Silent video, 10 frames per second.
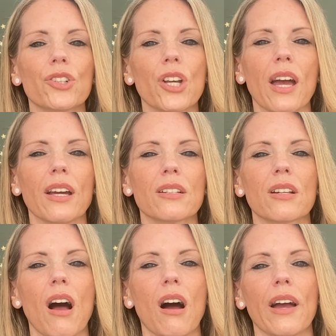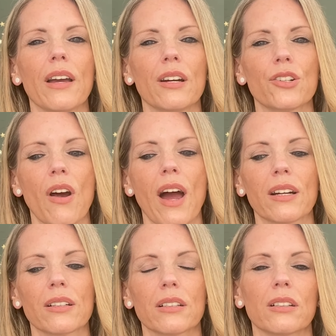chase, I
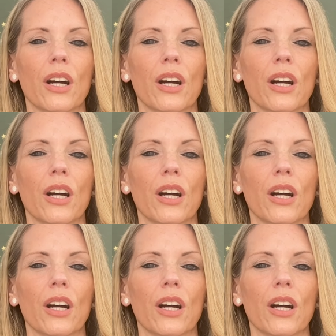attract.